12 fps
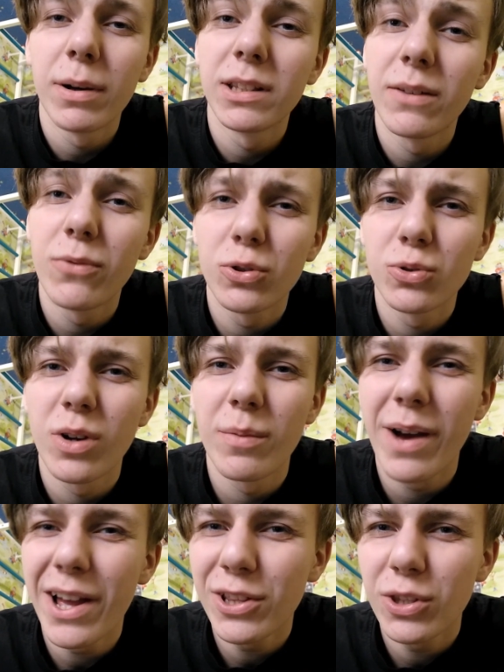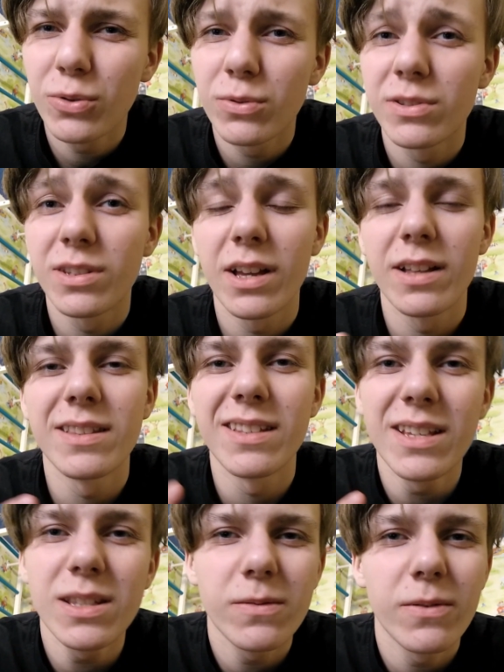But I want to remind you that
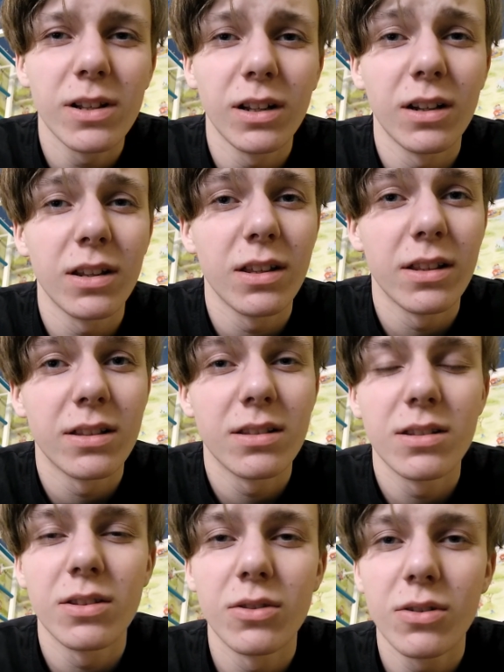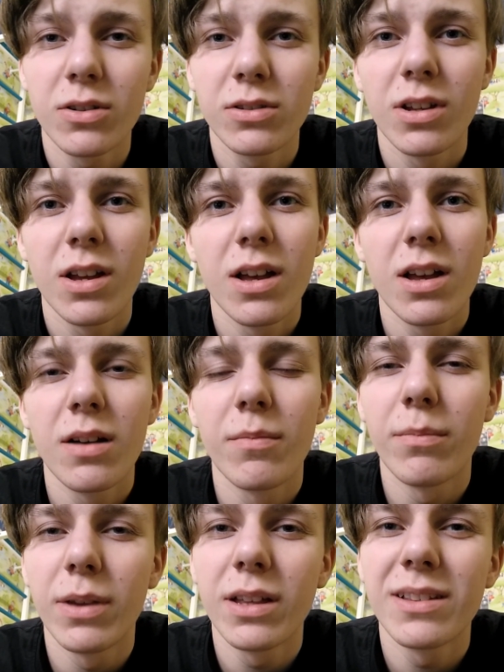this feeling it's not
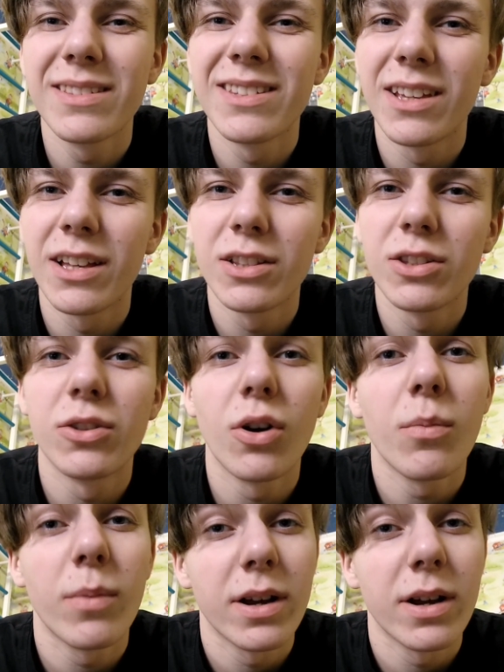mean that your